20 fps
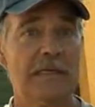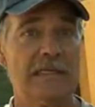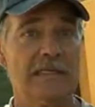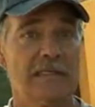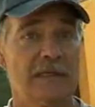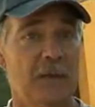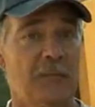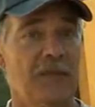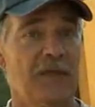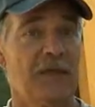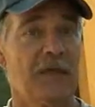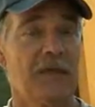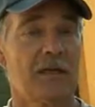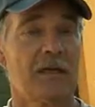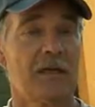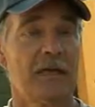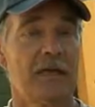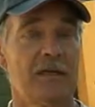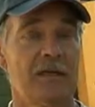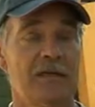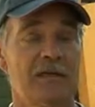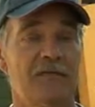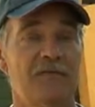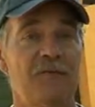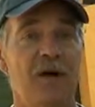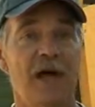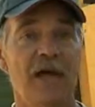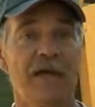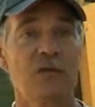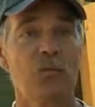something in a
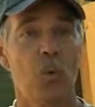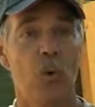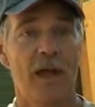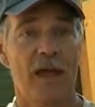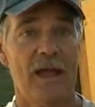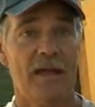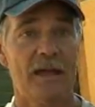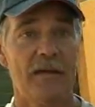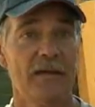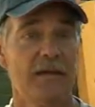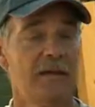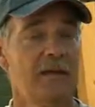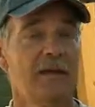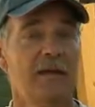defined way,